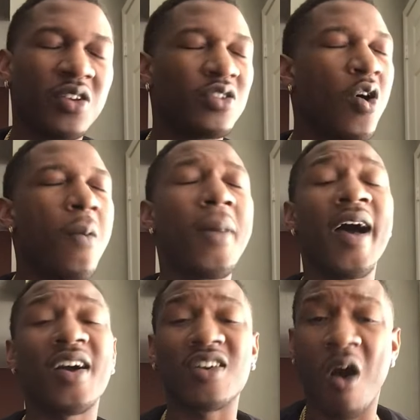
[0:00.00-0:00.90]
Don't buy
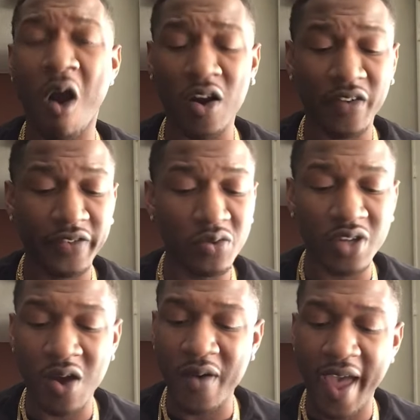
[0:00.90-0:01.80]
a car if you
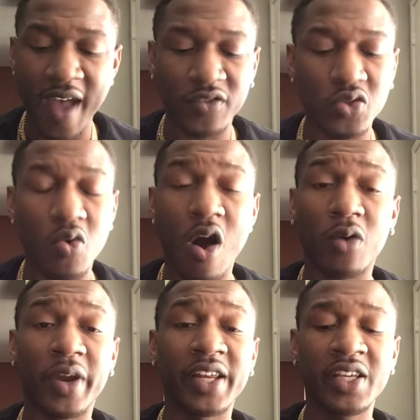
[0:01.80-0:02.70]
don't have to
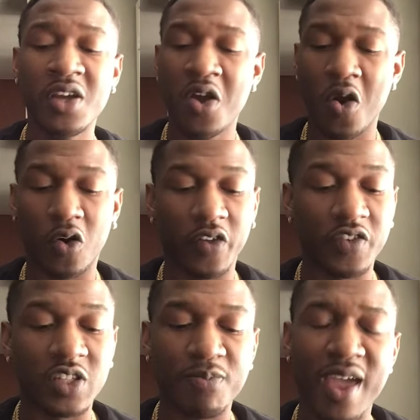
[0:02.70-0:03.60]
already, or if
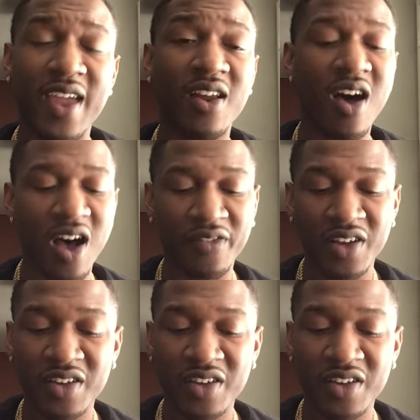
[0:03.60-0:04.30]
it's paid off.